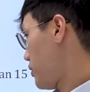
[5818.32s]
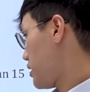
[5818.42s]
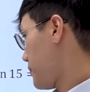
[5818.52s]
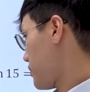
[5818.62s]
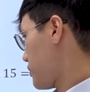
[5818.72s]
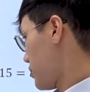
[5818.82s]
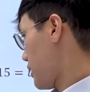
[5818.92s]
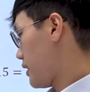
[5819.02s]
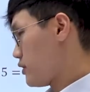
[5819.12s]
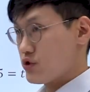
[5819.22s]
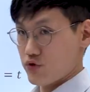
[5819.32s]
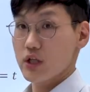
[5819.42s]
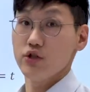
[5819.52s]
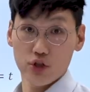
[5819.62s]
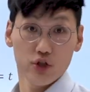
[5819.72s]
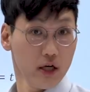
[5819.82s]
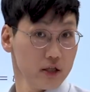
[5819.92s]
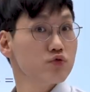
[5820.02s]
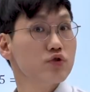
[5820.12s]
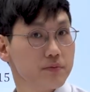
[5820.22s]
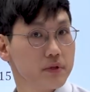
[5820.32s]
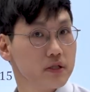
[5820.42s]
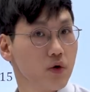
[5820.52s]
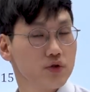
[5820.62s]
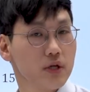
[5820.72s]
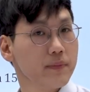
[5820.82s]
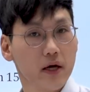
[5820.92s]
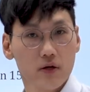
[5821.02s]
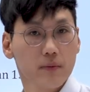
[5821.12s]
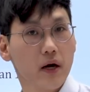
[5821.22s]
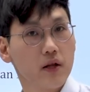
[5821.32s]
typically I can see that it wouldn't be 0. So I'm not going to bother